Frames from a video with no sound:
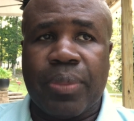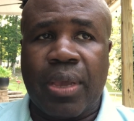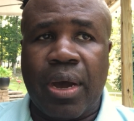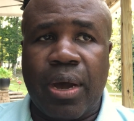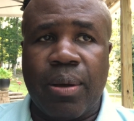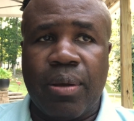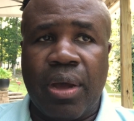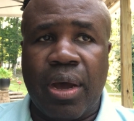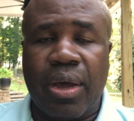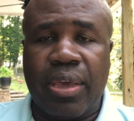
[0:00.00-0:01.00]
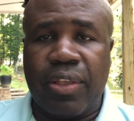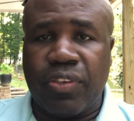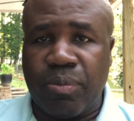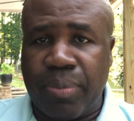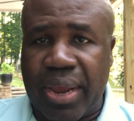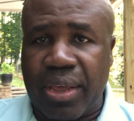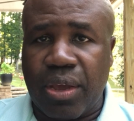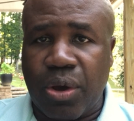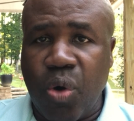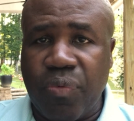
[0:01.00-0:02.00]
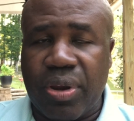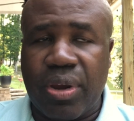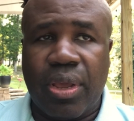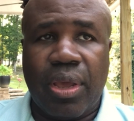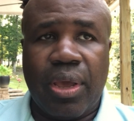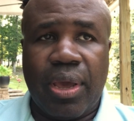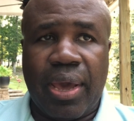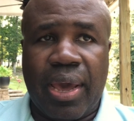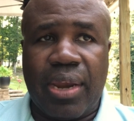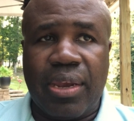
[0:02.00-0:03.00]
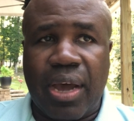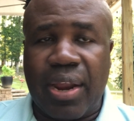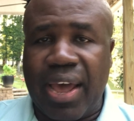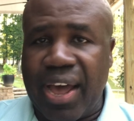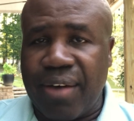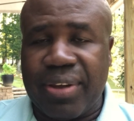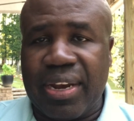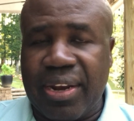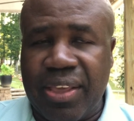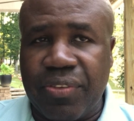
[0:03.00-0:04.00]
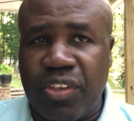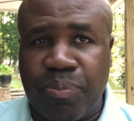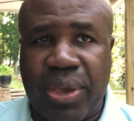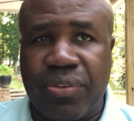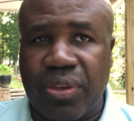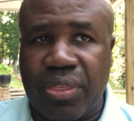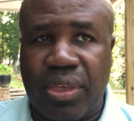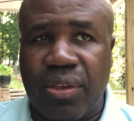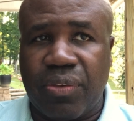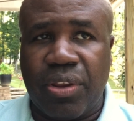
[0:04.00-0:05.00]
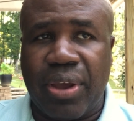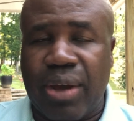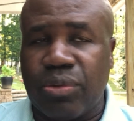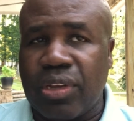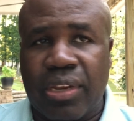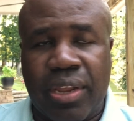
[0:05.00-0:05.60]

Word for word: uh, uh, get symptomatic COVID and not have at least these basic things in your house.